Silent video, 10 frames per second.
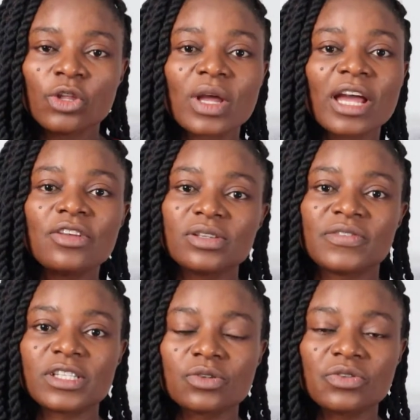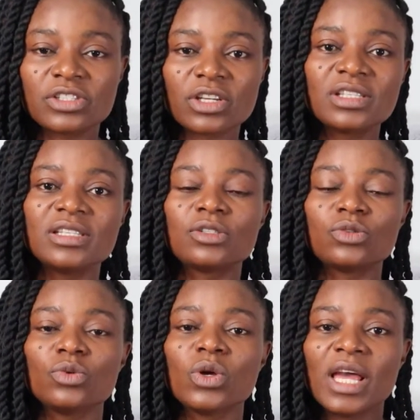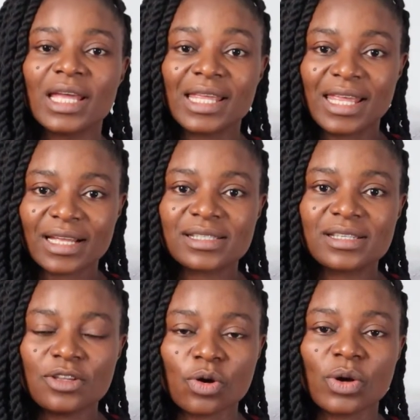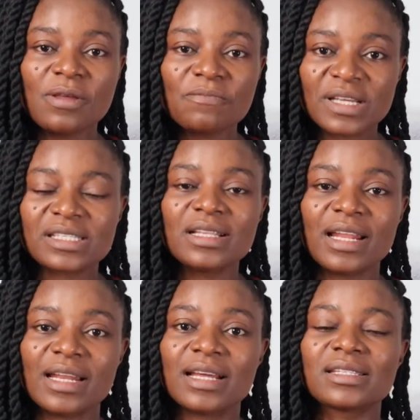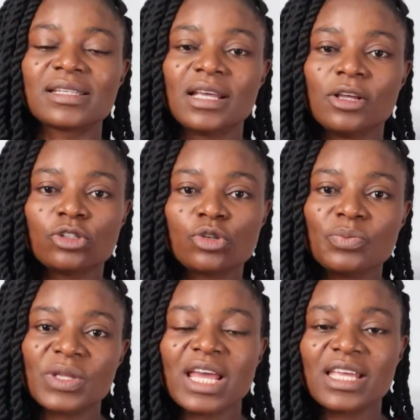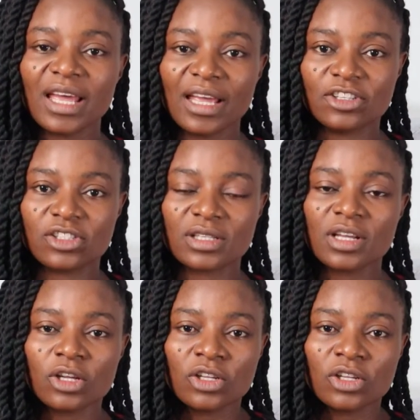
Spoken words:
you can use physical resources to get your in-person learners to be engaged.